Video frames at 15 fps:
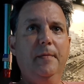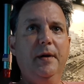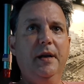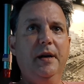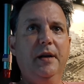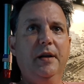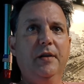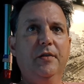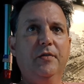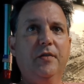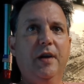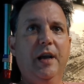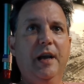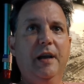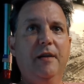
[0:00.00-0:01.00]
It is
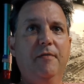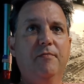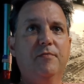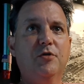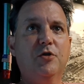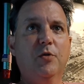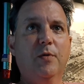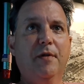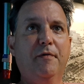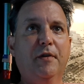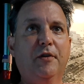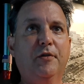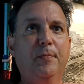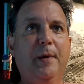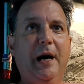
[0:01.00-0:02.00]
a
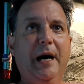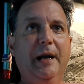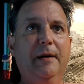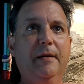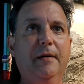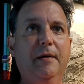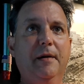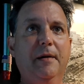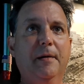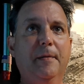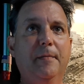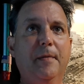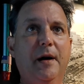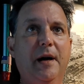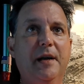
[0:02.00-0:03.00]
terrific spot.
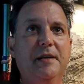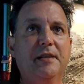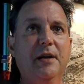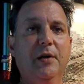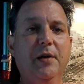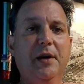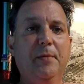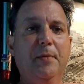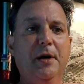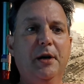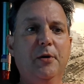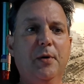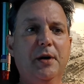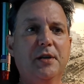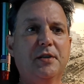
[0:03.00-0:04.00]
I tell anybody
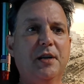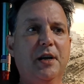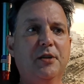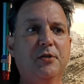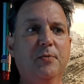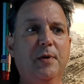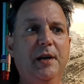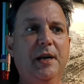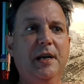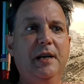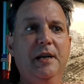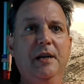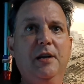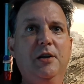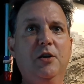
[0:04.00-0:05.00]
going to Santorini,
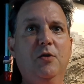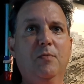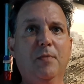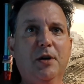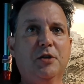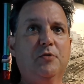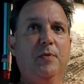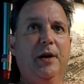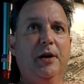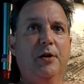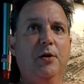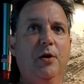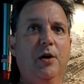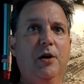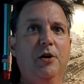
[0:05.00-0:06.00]
you must rent a
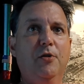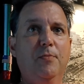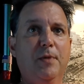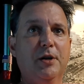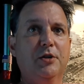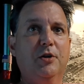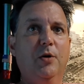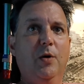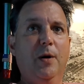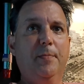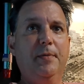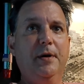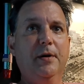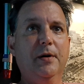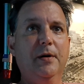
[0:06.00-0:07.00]
car, you must go
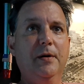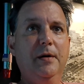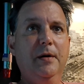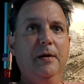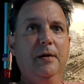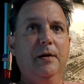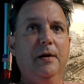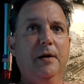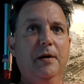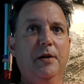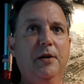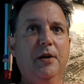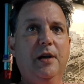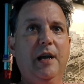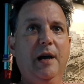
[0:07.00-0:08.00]
up here,
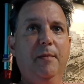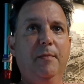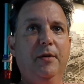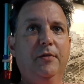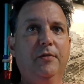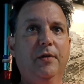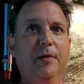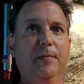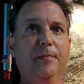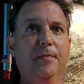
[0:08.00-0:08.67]
you can't miss it.